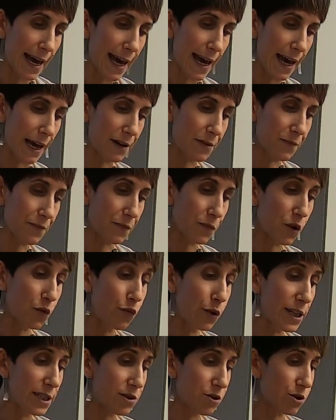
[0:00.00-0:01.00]
And
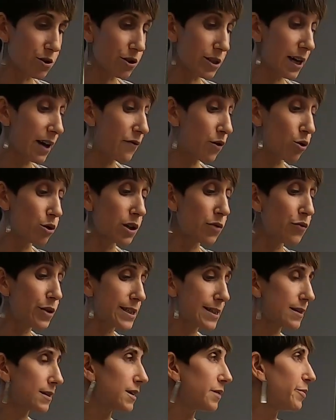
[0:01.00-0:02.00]
researchers have only
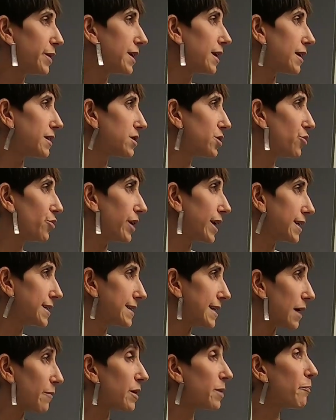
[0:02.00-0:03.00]
recently begun to
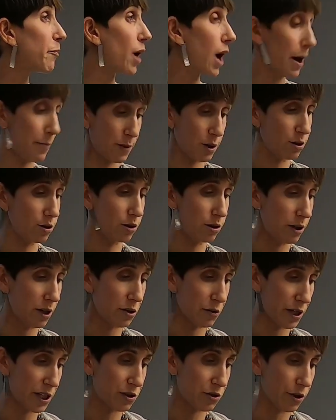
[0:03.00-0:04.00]
examine popular
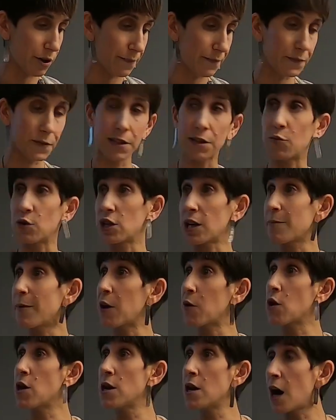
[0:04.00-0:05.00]
literature. So we're talking
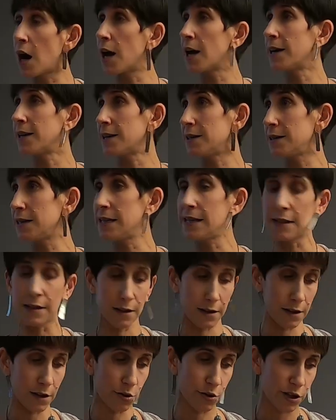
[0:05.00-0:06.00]
about
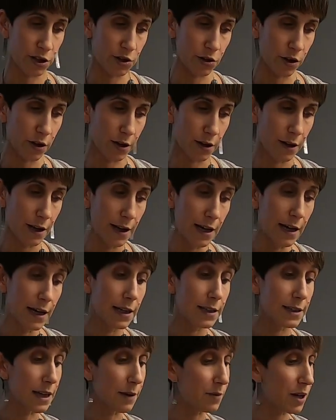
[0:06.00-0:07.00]
non-elite literature,
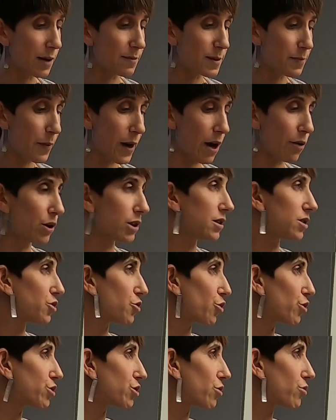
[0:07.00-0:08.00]
sometimes
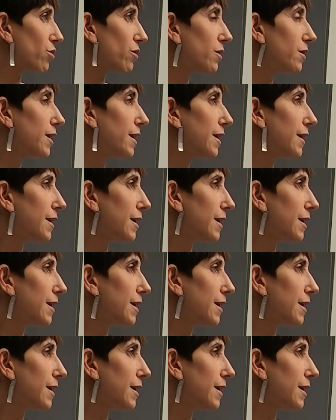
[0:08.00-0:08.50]
paraliturgical,